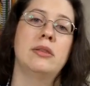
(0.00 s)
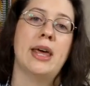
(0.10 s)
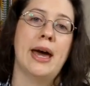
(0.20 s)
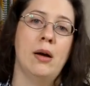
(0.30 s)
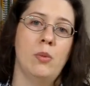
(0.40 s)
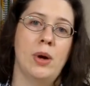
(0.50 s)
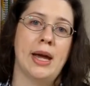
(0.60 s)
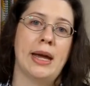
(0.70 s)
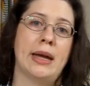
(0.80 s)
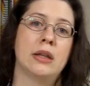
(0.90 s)
That
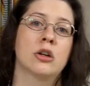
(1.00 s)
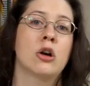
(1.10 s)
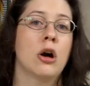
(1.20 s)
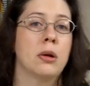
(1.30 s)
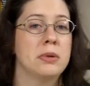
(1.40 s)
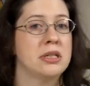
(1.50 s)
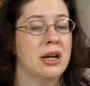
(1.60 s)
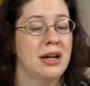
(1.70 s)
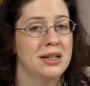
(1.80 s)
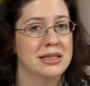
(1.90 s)
way the carbon
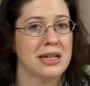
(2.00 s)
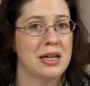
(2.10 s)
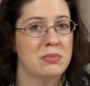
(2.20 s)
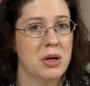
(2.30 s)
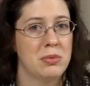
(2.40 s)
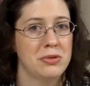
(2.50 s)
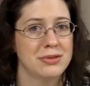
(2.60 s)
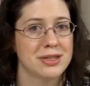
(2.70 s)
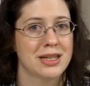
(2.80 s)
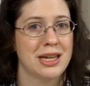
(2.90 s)
dioxide
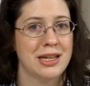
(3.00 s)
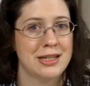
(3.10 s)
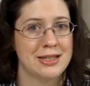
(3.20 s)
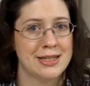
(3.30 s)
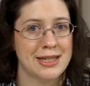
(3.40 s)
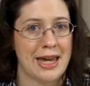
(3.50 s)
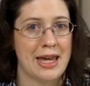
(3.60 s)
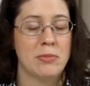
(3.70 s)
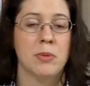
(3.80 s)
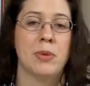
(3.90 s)
bubbles can
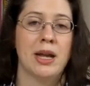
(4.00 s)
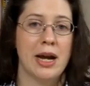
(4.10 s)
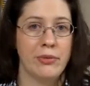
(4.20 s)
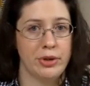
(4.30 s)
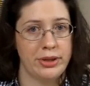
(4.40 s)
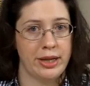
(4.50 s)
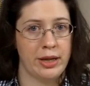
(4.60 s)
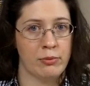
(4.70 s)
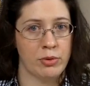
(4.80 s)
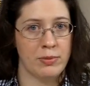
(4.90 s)
escape, but
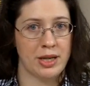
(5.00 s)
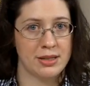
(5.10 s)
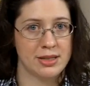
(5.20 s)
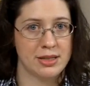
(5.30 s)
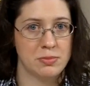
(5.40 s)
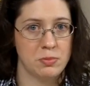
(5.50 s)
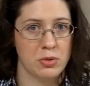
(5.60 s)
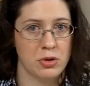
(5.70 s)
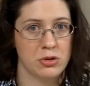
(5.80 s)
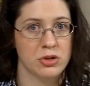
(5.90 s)
everything remains
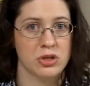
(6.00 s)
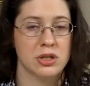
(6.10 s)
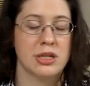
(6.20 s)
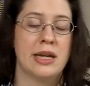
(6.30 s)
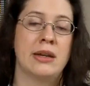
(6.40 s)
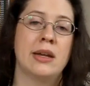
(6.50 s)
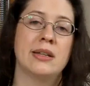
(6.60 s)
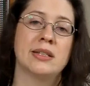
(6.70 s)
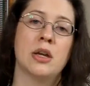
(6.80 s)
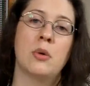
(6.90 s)
submerged, and
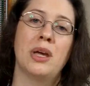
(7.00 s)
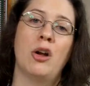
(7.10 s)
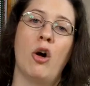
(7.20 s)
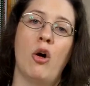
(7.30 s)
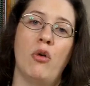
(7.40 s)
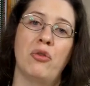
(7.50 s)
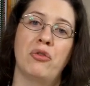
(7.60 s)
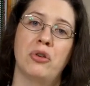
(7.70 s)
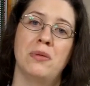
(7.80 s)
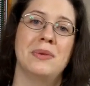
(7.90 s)
so it all
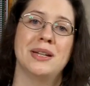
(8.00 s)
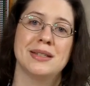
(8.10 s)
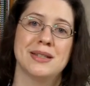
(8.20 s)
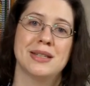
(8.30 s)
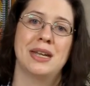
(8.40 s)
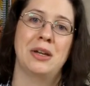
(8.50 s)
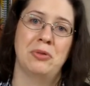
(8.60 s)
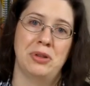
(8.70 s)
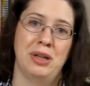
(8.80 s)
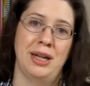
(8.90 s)
ferments
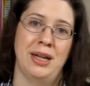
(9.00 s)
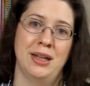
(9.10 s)
equally.